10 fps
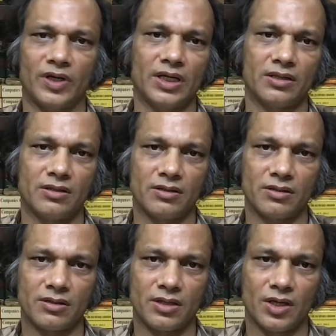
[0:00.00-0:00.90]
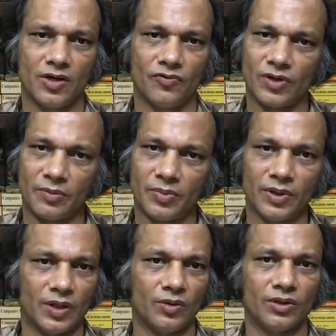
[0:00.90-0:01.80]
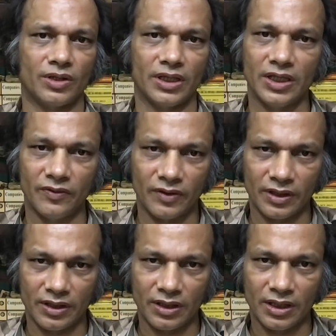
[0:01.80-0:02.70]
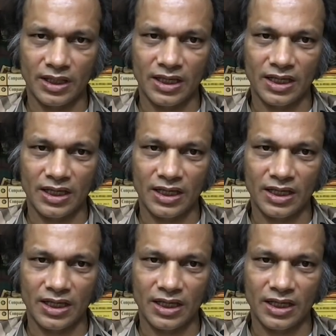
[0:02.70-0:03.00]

of witnesses for a particular event,